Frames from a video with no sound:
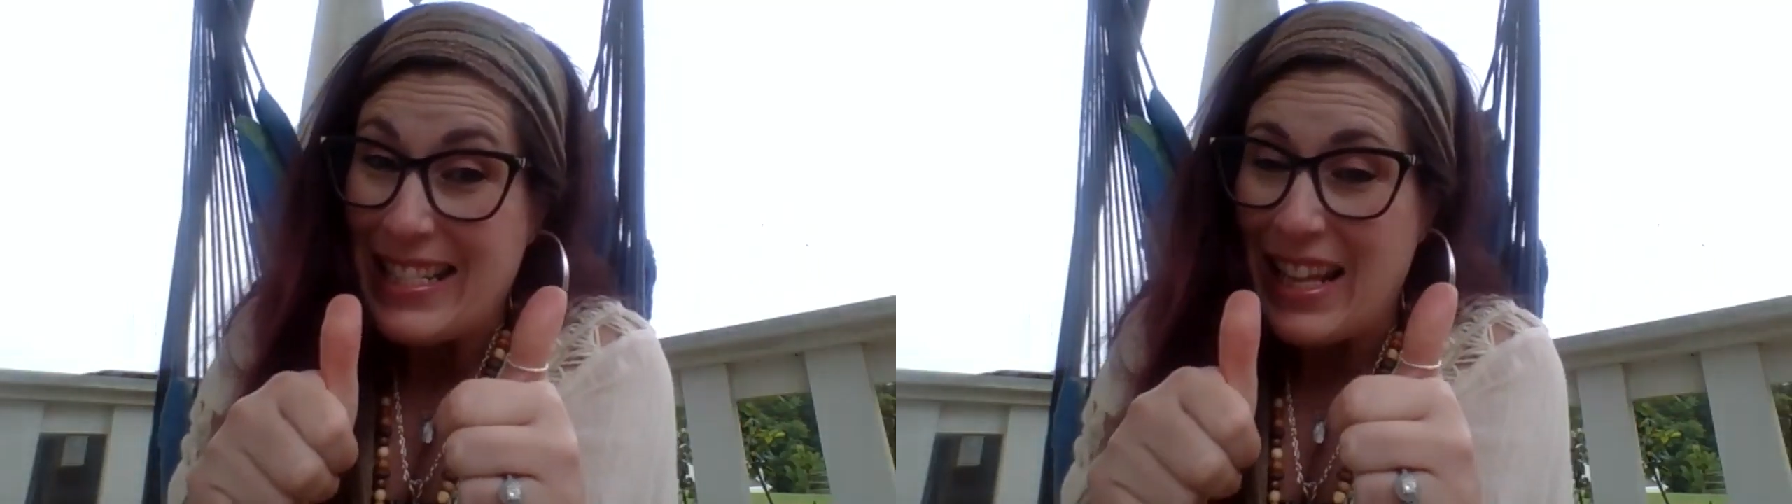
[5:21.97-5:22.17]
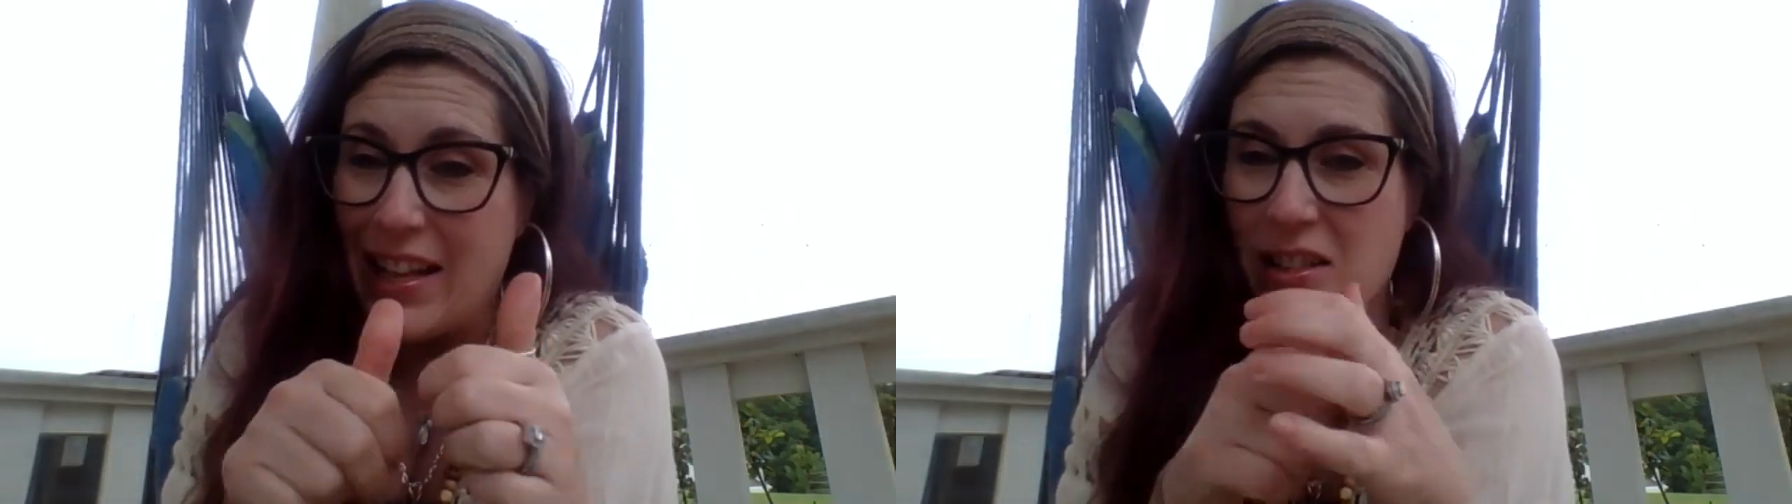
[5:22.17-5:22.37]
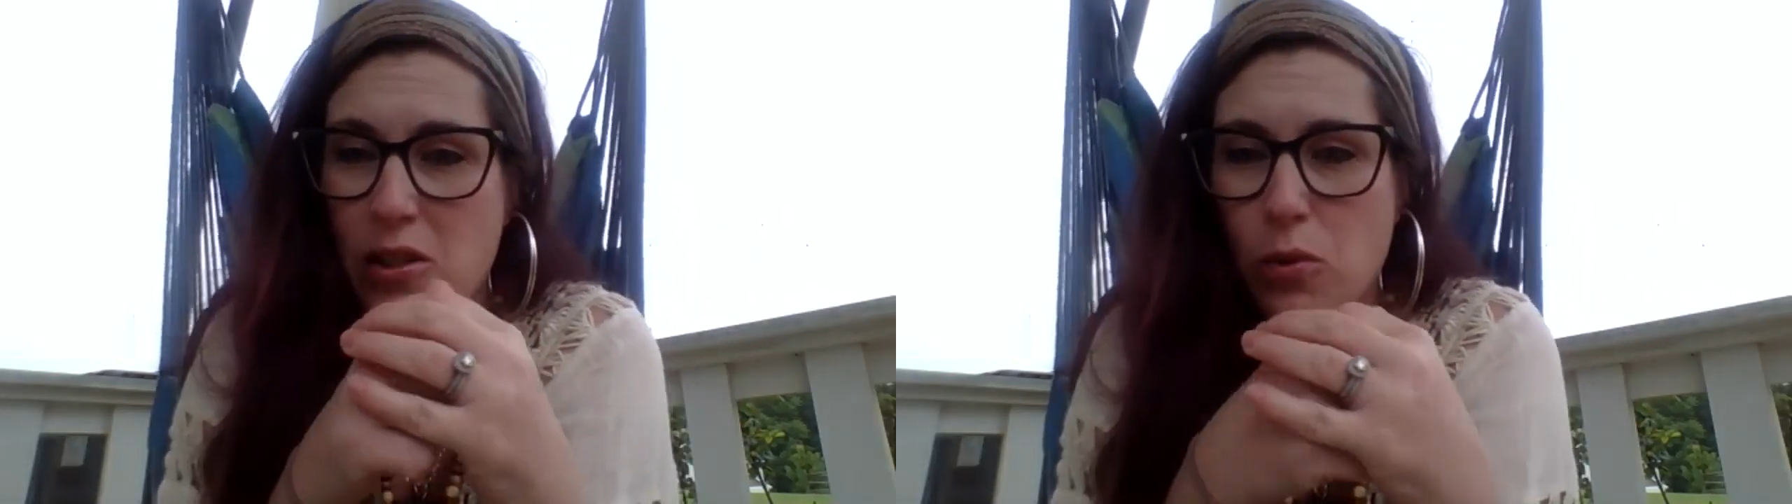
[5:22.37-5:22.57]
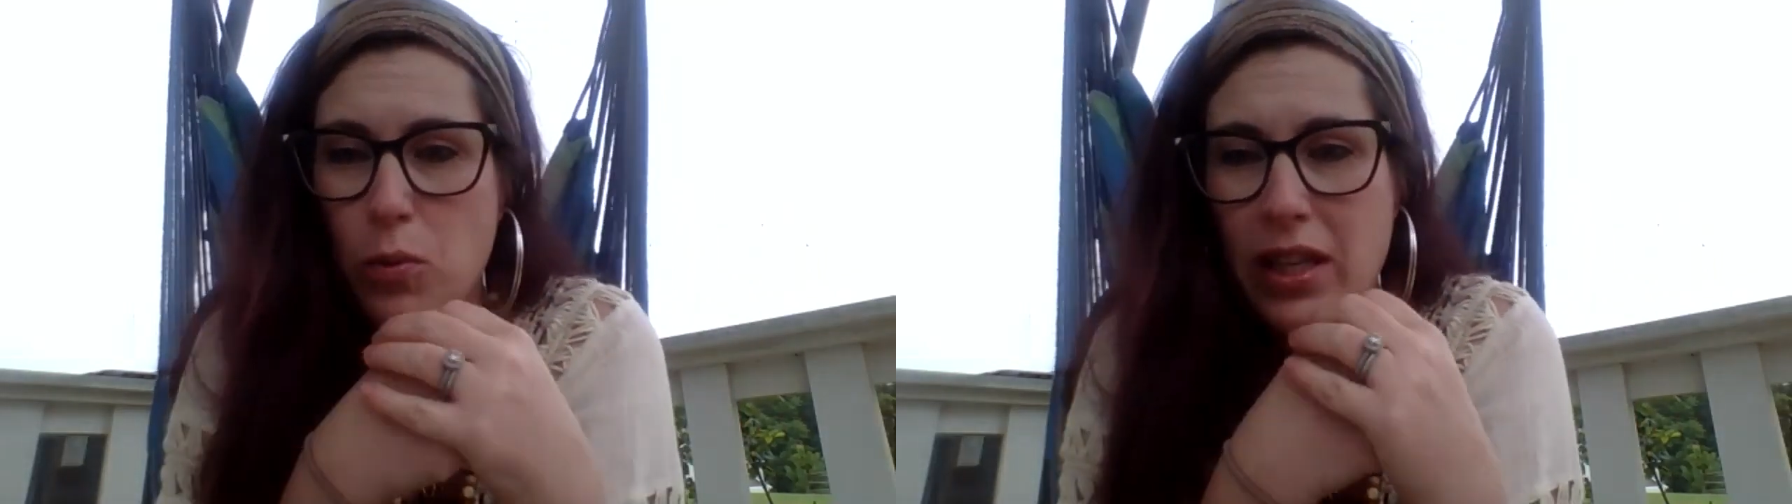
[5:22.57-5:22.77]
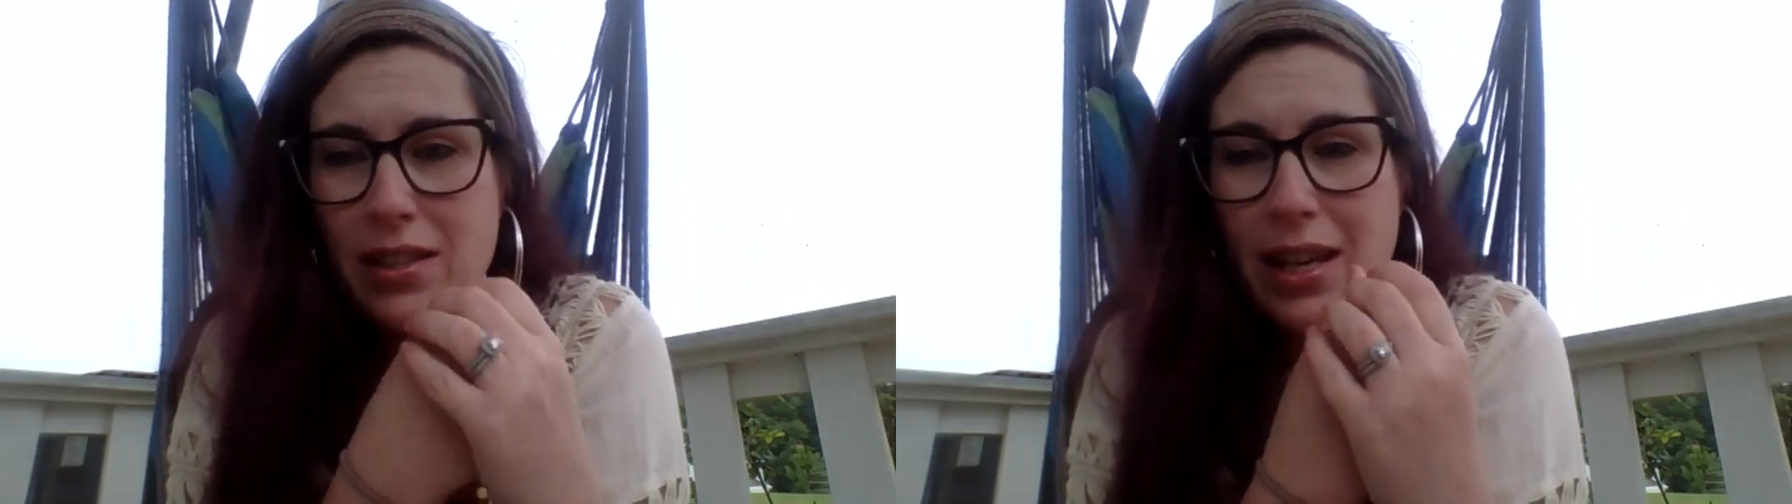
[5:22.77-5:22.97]
That's
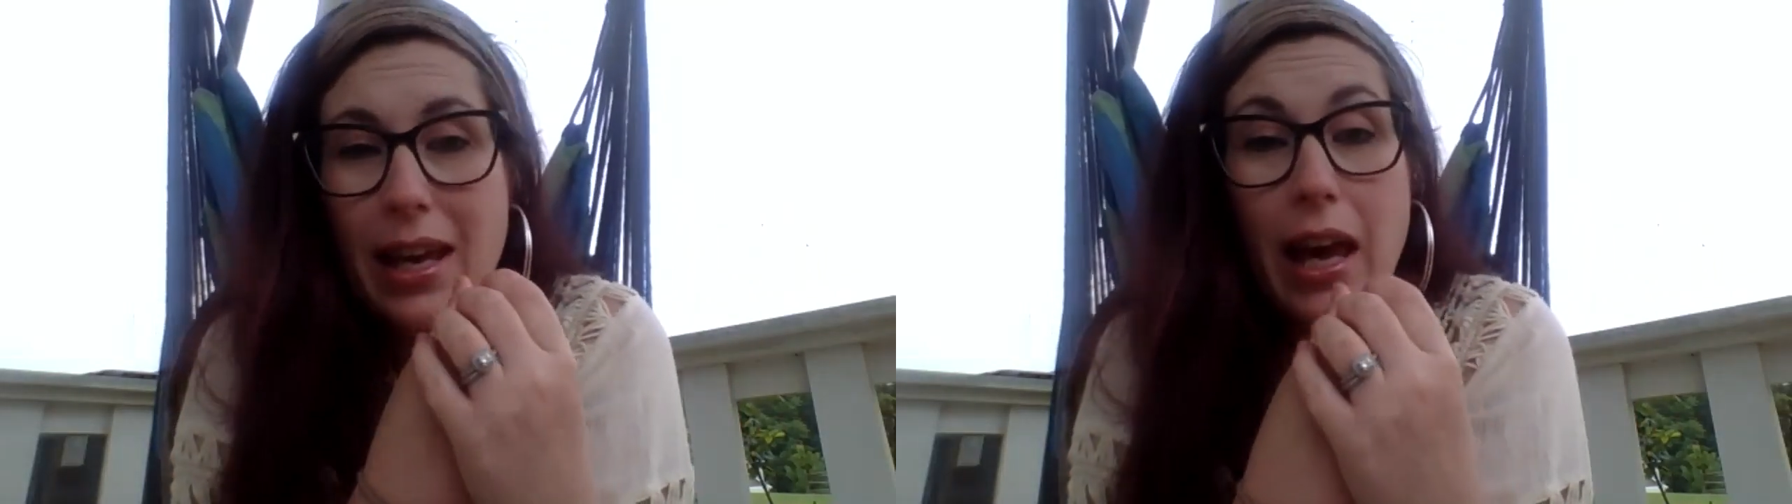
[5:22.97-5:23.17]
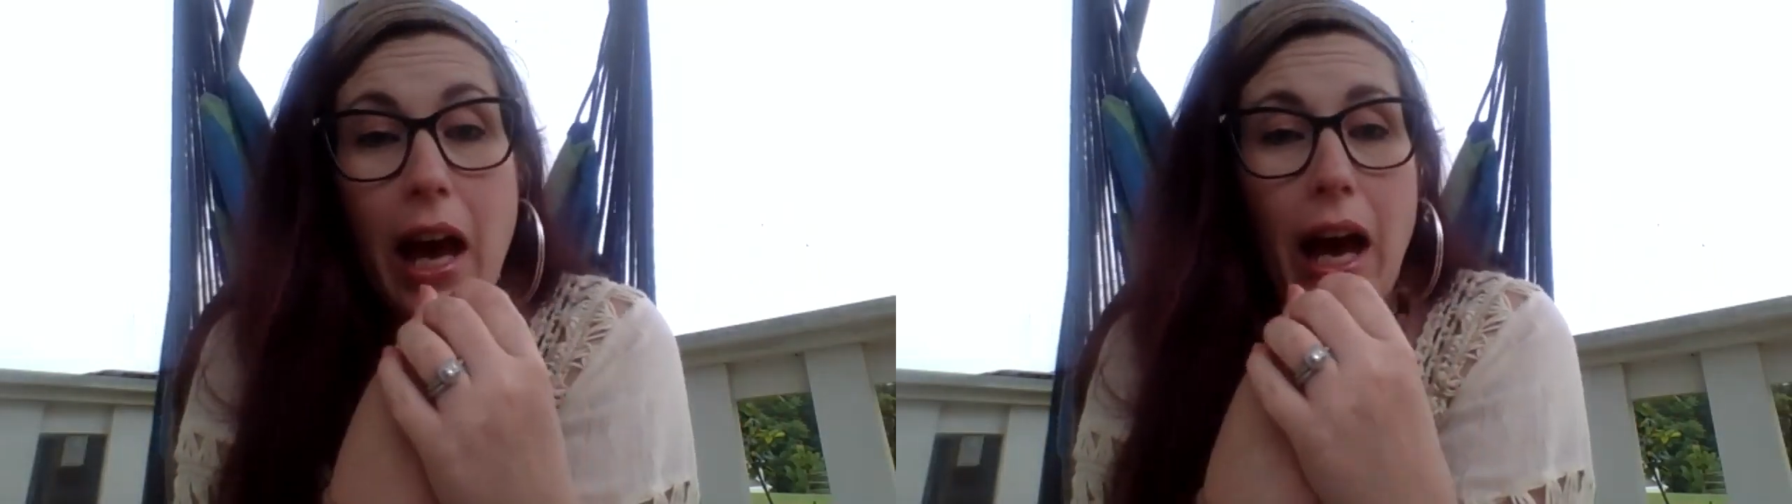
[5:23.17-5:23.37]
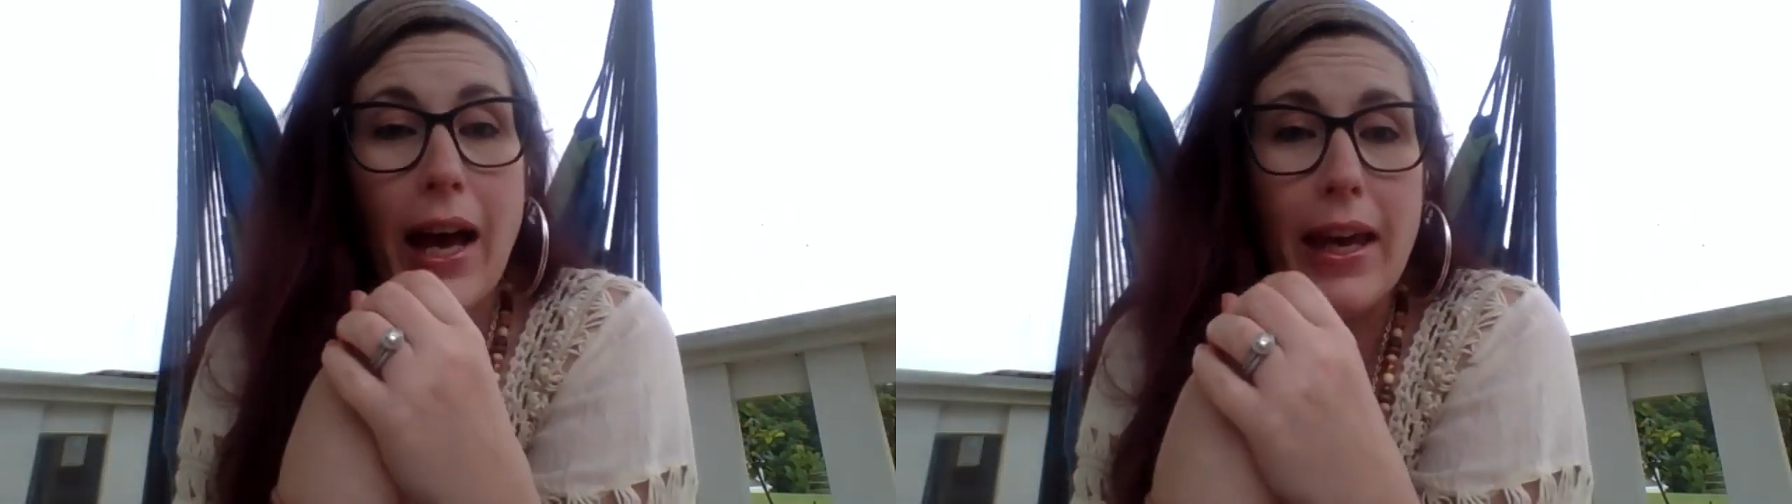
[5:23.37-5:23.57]
sweet. I